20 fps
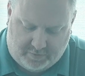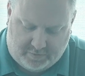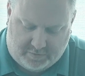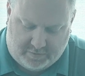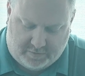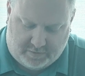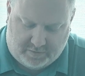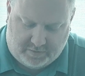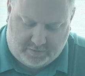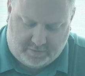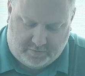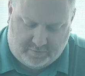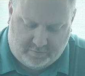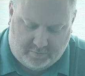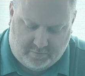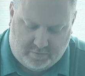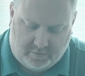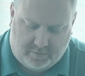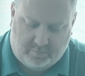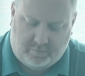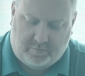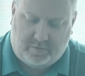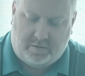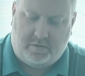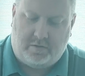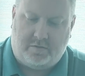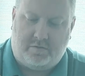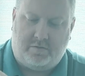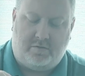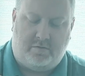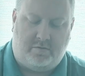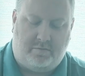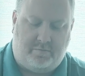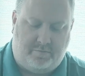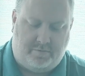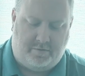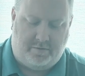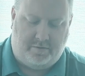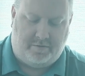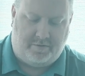tiny, but it's,
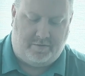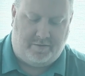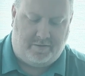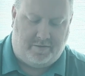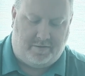can't